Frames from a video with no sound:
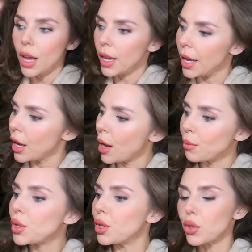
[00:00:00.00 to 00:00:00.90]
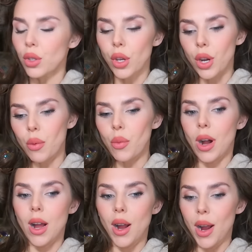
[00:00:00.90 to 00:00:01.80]
Okay, I'm just gonna
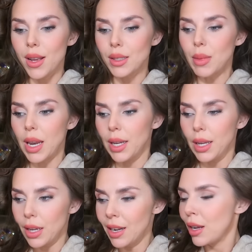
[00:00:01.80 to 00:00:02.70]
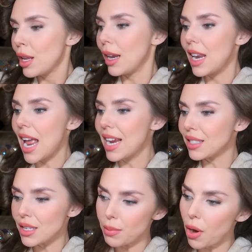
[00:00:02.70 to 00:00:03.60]
wear as many
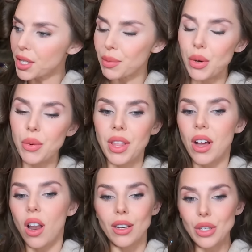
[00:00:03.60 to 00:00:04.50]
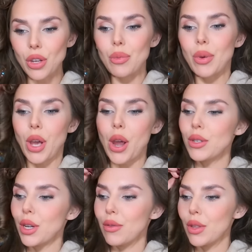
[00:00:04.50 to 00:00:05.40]
layers as possible with a Holland Cooper
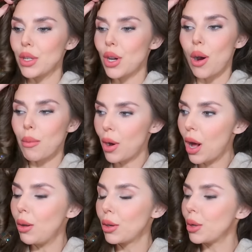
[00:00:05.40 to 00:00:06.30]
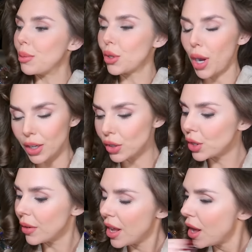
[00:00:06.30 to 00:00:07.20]
coat over the top, Holland Cooper
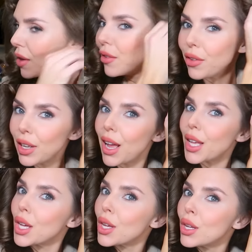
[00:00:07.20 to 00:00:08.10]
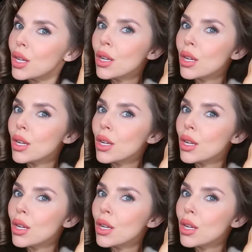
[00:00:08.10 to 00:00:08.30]
trench. I feel like